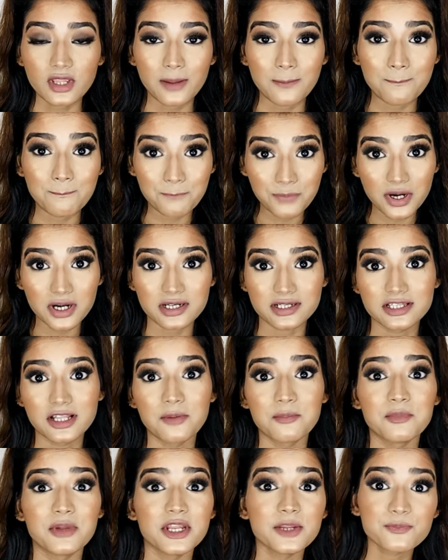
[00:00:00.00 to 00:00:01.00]
But the
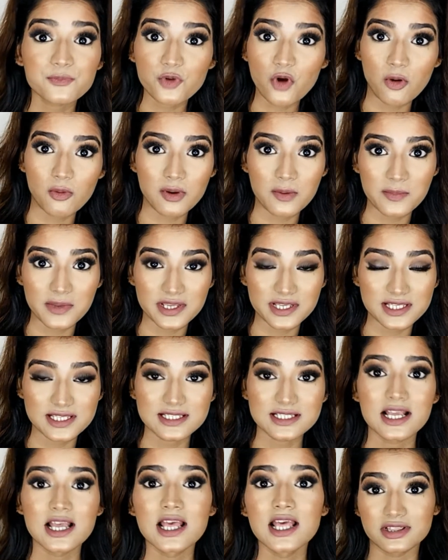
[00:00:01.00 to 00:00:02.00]
main problem
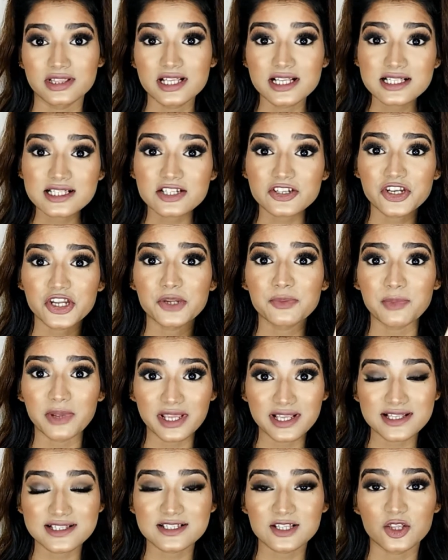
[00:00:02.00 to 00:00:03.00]
is this cream
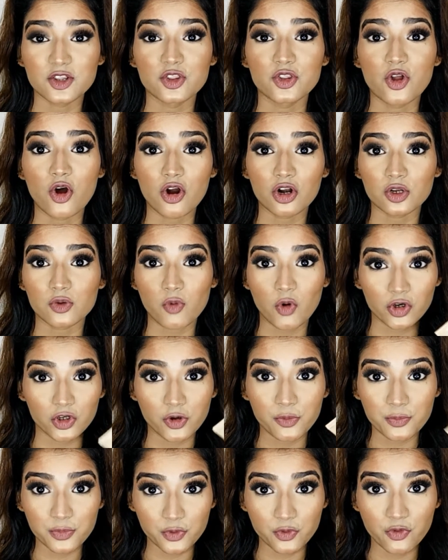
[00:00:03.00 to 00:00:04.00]
is not
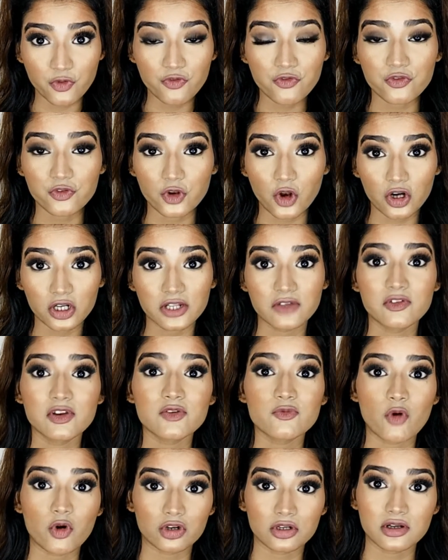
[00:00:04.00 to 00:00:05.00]
waterproof, not
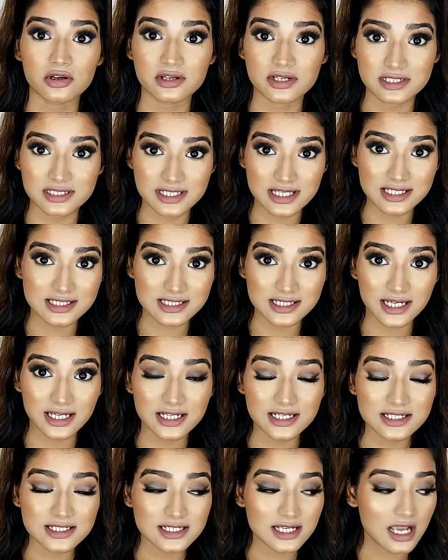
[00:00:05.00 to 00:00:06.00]
even water
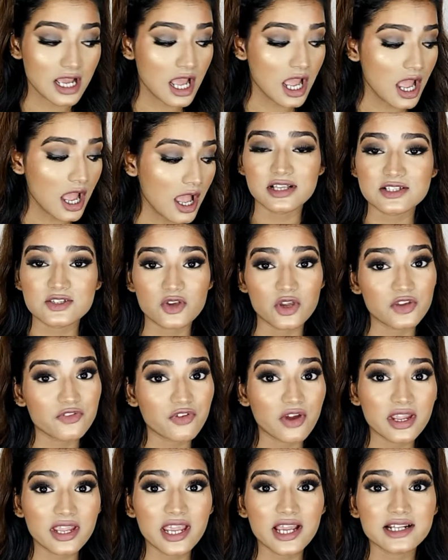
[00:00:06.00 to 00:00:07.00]
resistant. So
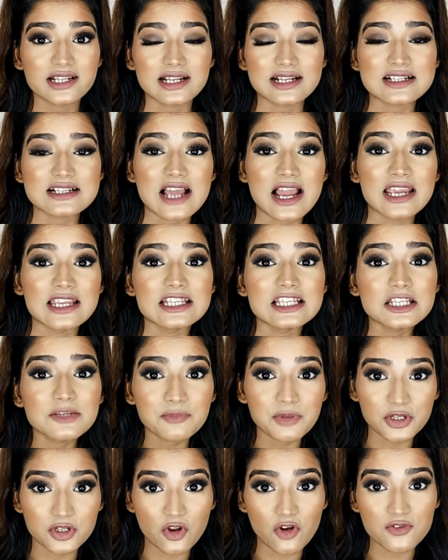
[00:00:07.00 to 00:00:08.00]
if I get
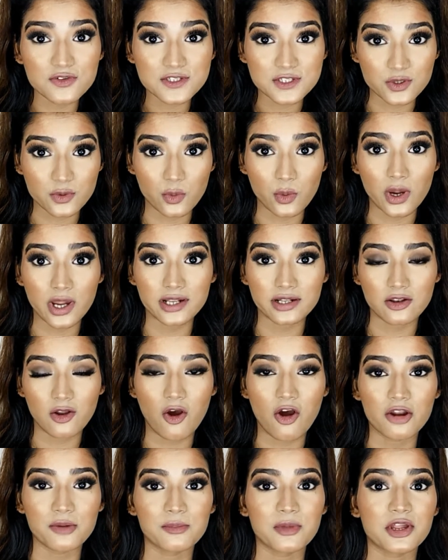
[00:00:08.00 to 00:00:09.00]
tiny bit of sweat
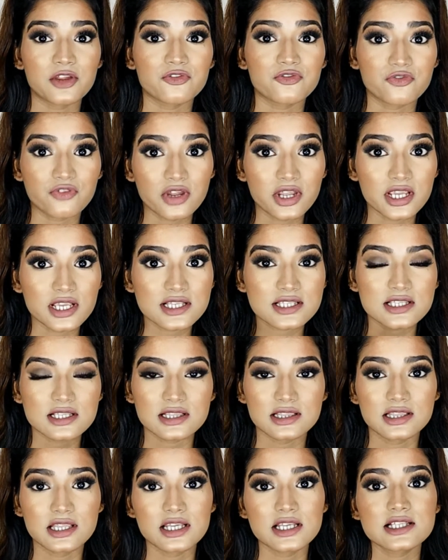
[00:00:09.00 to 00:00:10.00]
on my face,
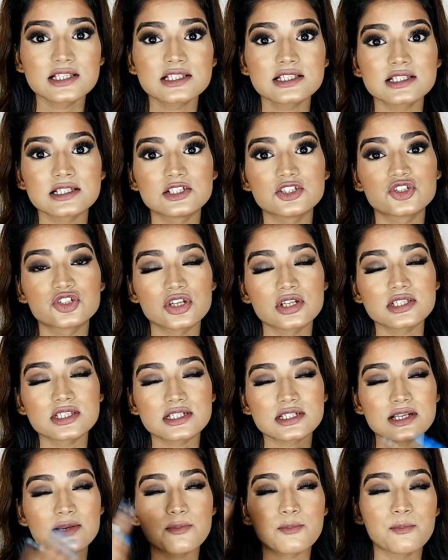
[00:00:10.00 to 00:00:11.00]
this
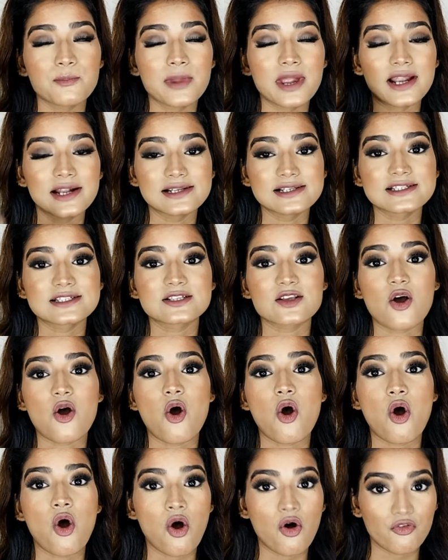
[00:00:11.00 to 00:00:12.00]
just melts
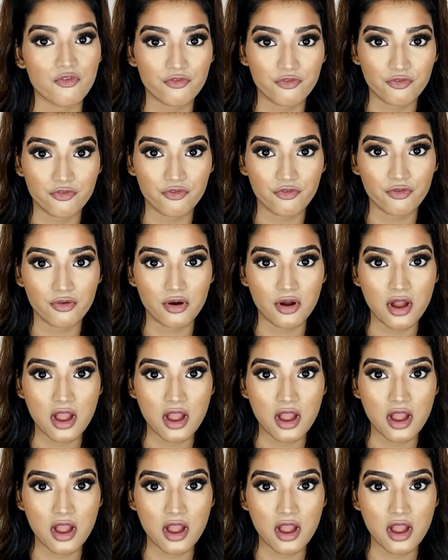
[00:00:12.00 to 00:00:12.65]
off.